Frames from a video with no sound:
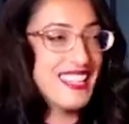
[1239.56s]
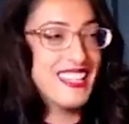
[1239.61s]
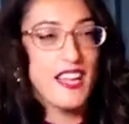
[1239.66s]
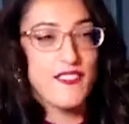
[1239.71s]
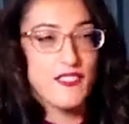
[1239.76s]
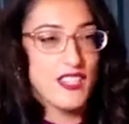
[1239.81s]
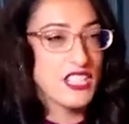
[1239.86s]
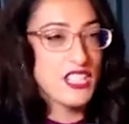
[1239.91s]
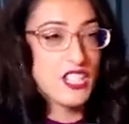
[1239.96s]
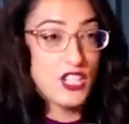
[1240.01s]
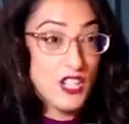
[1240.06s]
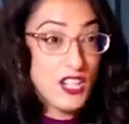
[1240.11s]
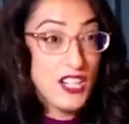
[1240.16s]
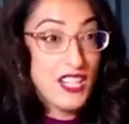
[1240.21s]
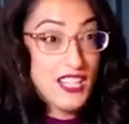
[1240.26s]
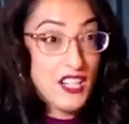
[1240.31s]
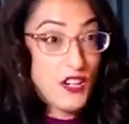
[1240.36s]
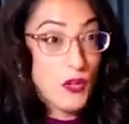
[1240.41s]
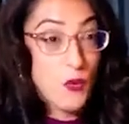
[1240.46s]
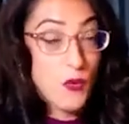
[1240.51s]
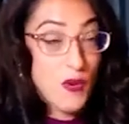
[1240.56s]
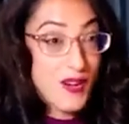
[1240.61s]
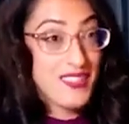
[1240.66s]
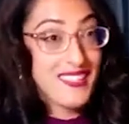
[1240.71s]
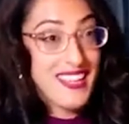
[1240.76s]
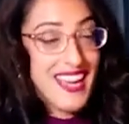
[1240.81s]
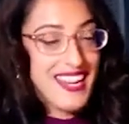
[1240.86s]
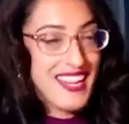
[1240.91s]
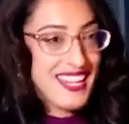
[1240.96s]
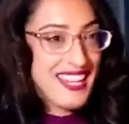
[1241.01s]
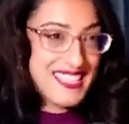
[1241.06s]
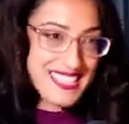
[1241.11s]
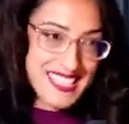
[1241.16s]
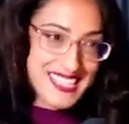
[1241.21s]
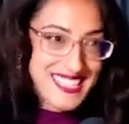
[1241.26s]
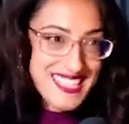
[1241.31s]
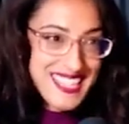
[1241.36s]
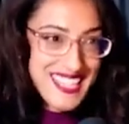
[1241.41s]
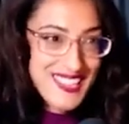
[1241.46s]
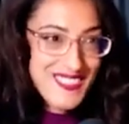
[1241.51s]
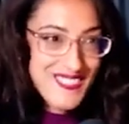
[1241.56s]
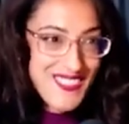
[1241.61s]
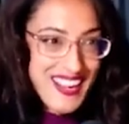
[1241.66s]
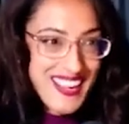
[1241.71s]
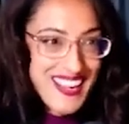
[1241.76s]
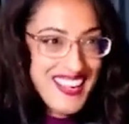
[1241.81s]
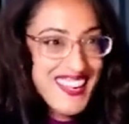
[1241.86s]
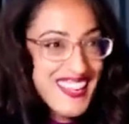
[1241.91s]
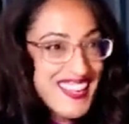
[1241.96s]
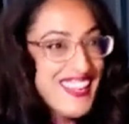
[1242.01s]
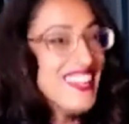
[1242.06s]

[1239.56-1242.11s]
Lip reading: in life that's good or worth getting is easy, right?